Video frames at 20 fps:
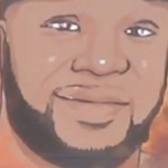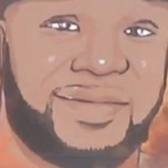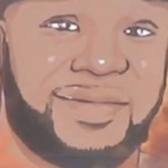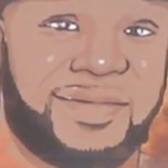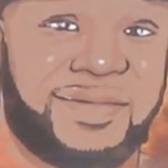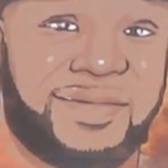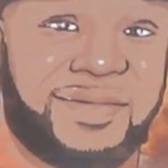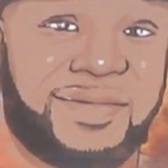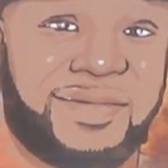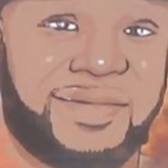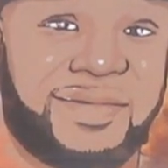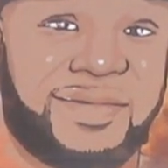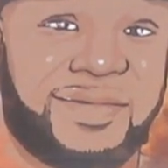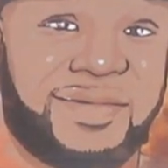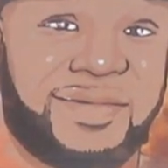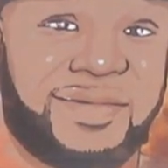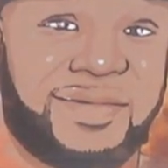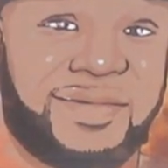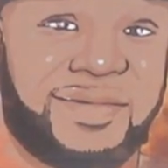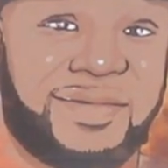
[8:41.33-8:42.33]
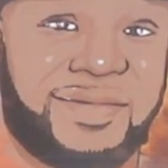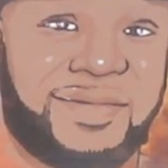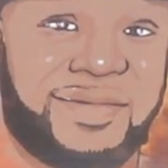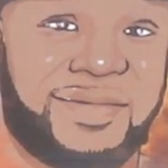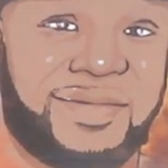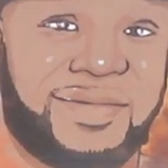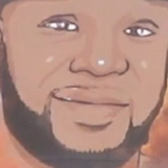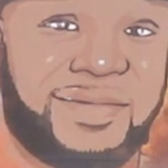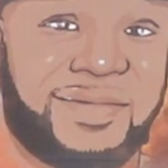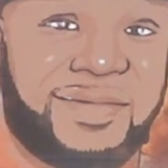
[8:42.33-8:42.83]

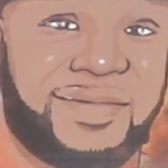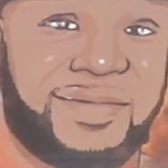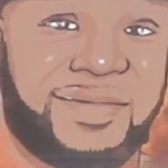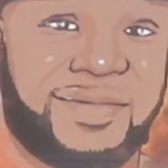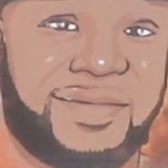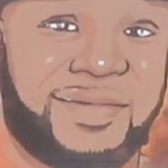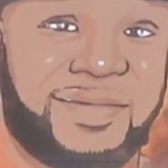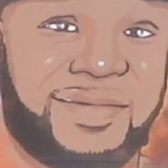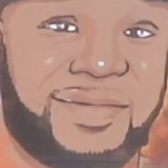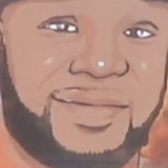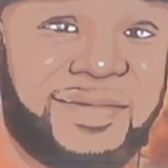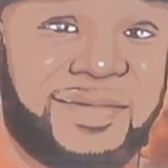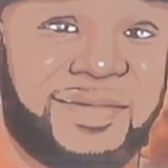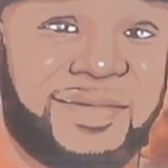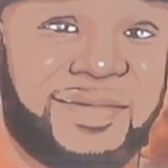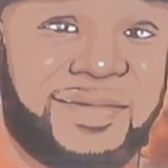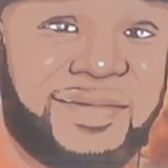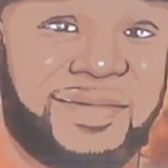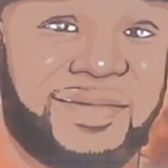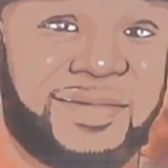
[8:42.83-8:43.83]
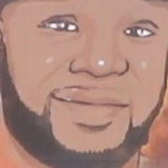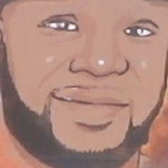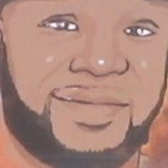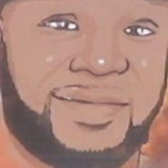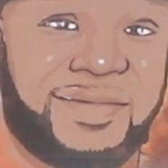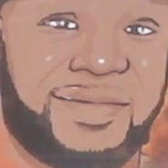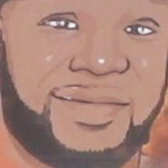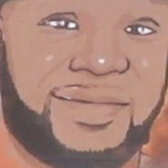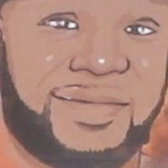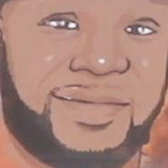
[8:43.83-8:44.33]

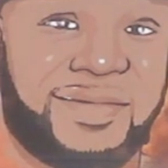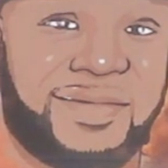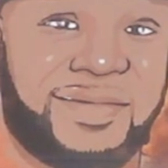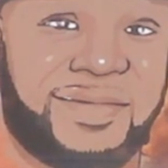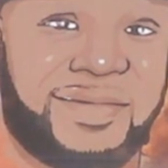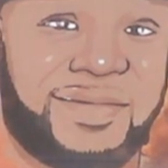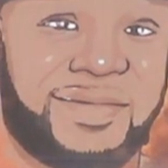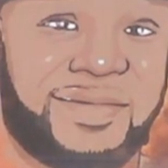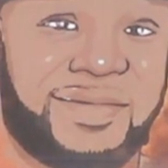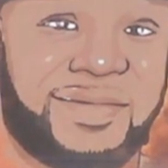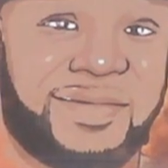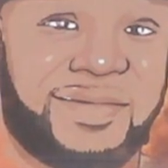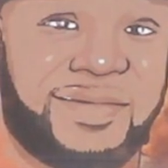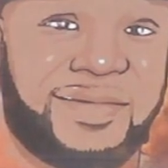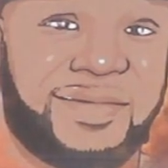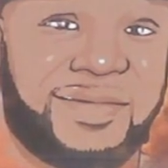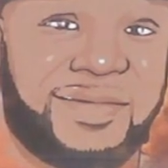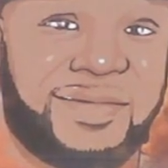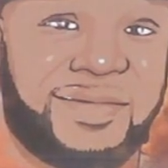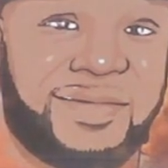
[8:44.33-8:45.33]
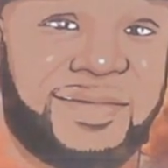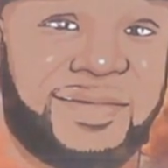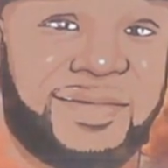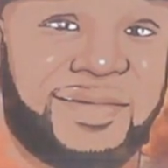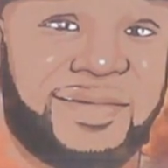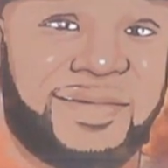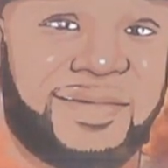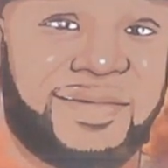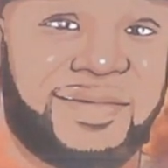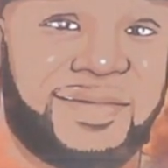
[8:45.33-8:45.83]

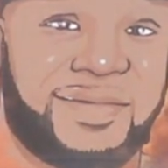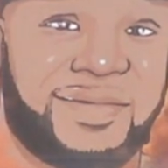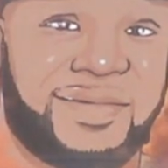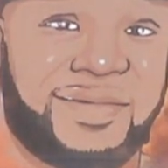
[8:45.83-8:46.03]
(silent)